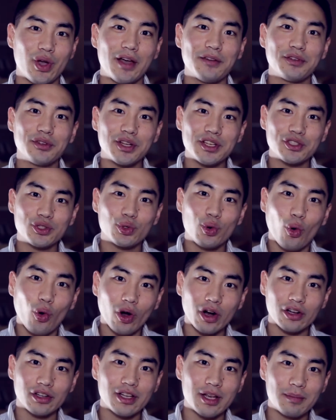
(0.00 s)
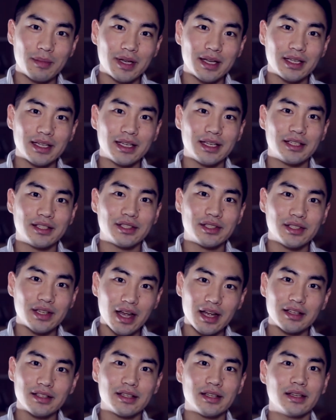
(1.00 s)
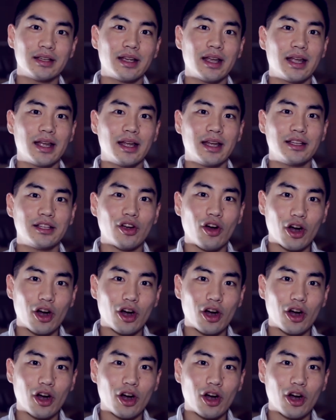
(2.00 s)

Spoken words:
after this torque limit is set and